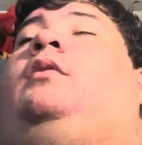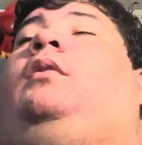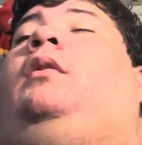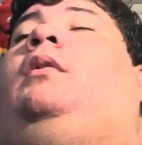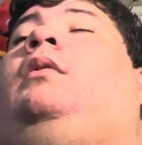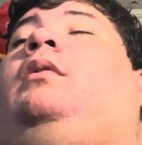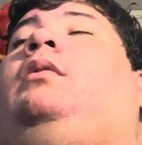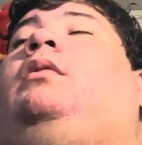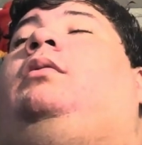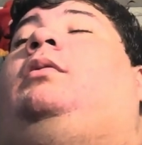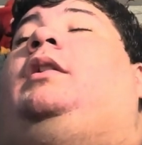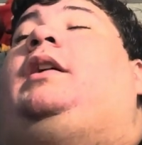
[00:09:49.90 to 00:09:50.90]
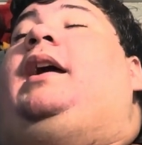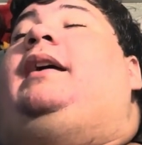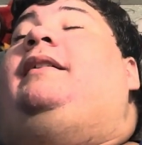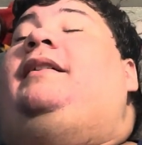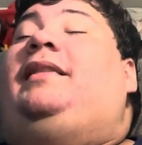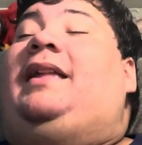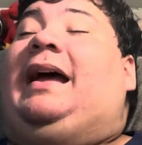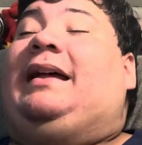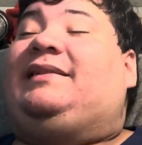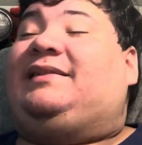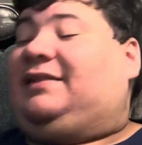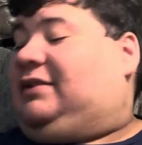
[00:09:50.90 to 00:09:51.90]
Whew. Okay,
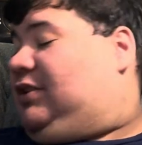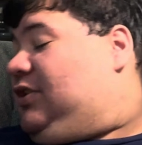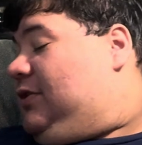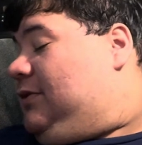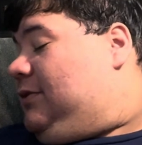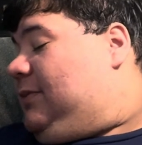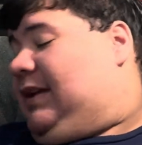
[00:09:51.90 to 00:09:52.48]
last two.